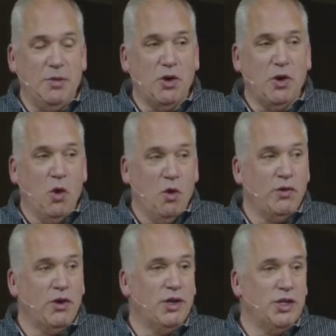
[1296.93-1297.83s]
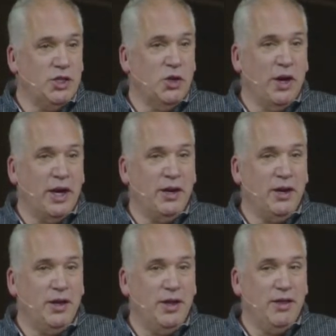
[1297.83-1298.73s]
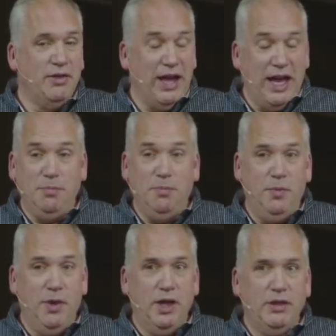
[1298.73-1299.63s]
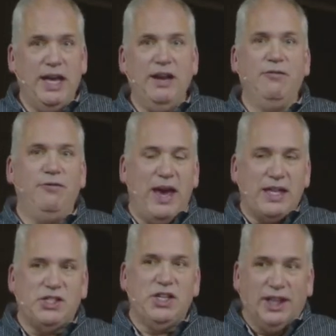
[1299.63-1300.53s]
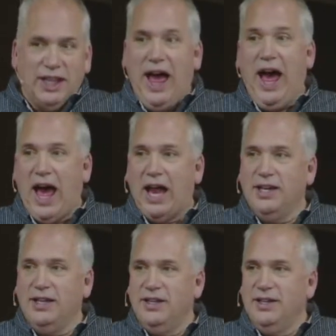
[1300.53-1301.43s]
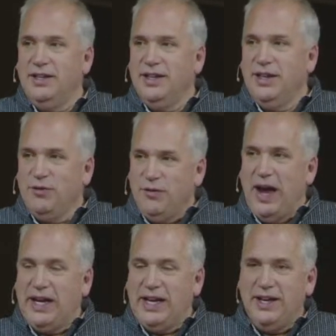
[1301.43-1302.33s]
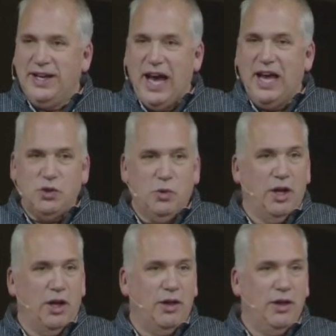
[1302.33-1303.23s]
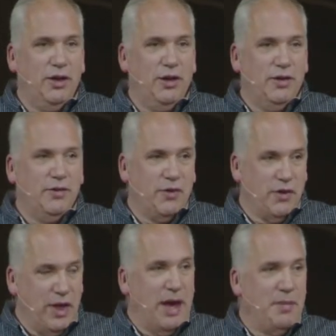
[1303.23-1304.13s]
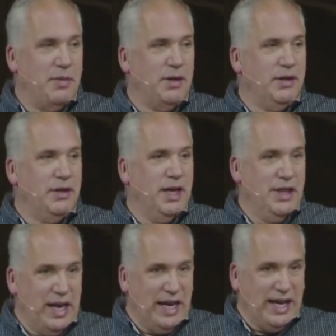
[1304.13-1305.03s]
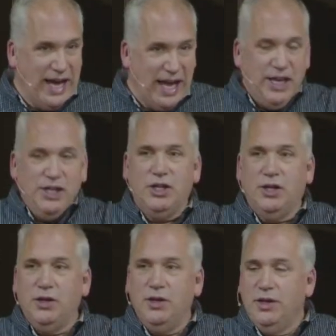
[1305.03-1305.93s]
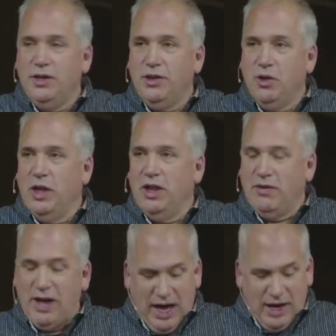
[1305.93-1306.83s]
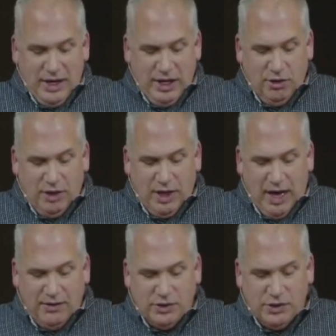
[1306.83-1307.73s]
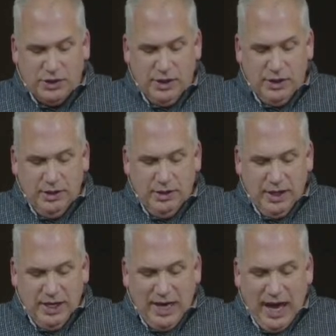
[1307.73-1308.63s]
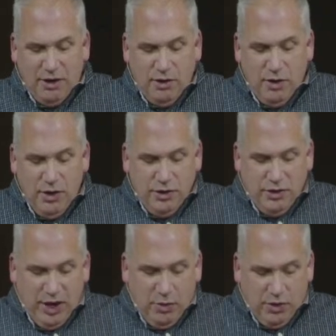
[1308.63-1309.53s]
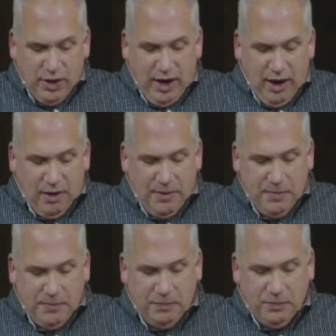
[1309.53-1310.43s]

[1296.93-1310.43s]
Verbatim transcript: they were overjoyed. They'd, they'd invested a lot in finding God's will for them and then in getting to the will of God in their lives. And now they were there.